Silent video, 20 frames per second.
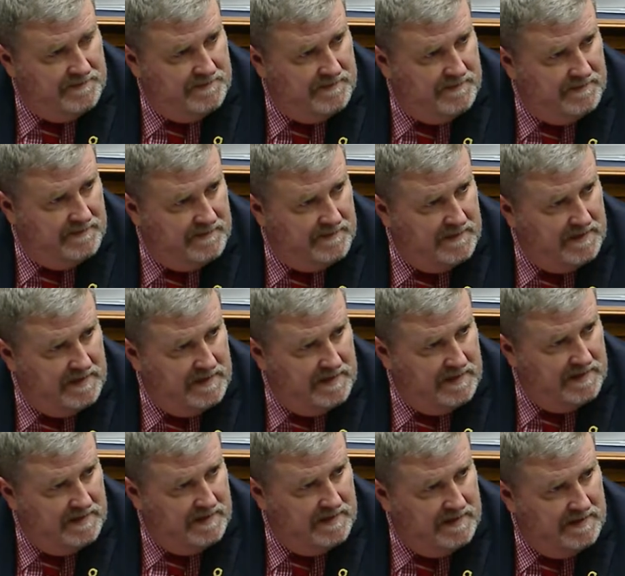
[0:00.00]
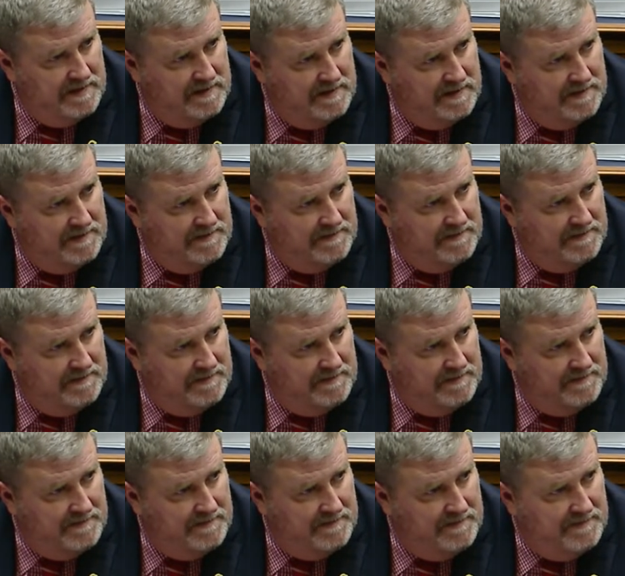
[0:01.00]

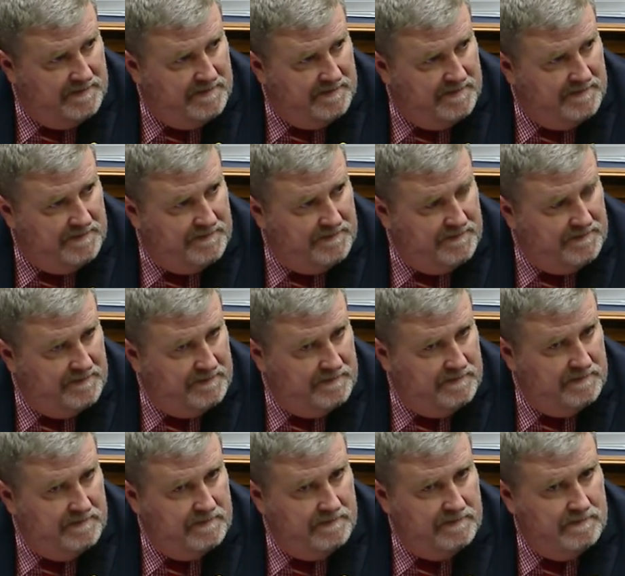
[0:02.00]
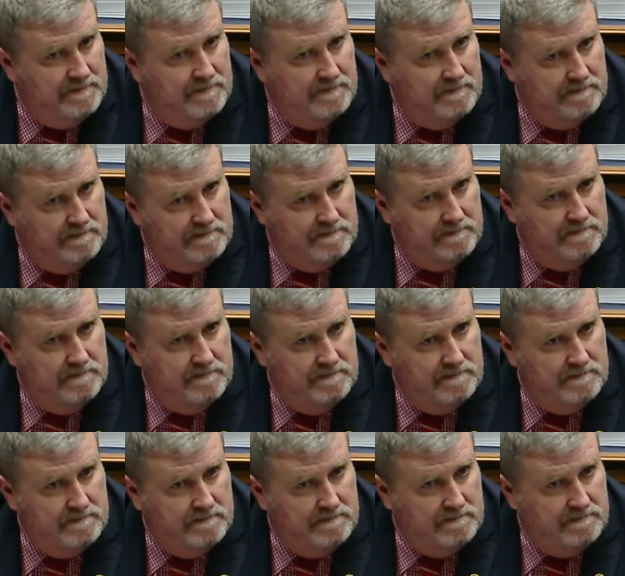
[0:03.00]

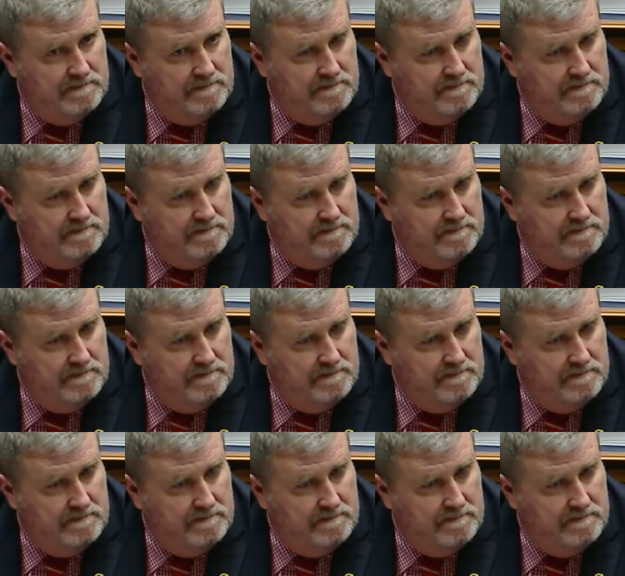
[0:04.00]
(not speaking)